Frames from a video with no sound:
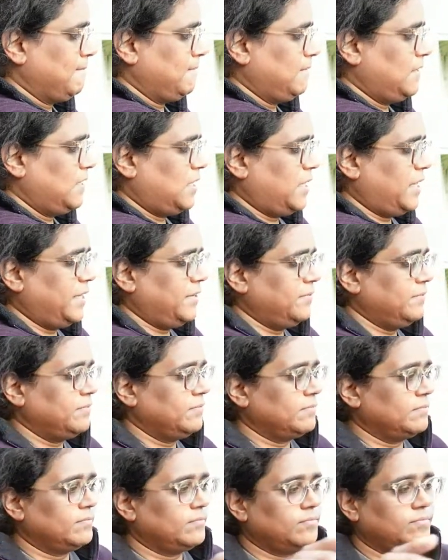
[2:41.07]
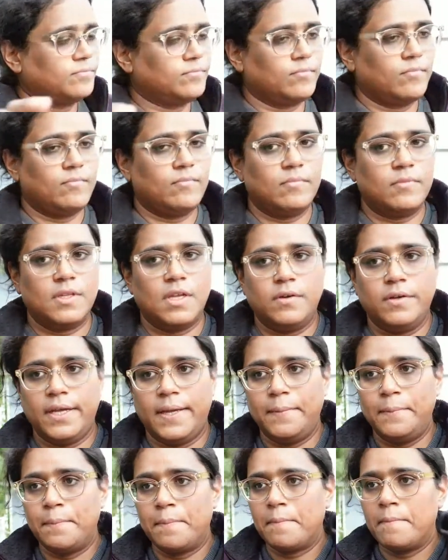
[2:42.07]
Alright. Okay.
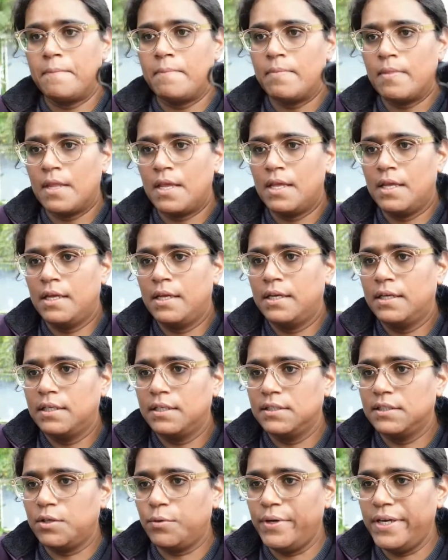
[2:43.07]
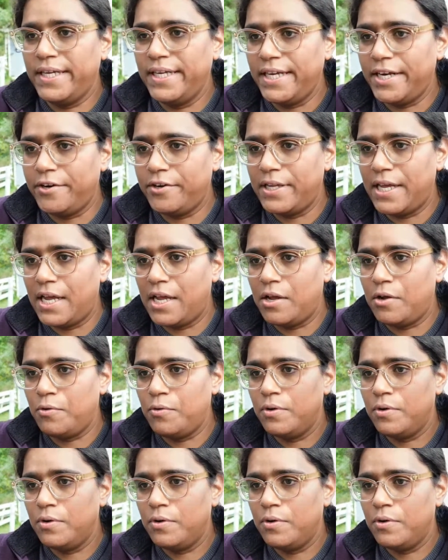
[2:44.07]
So we're here now,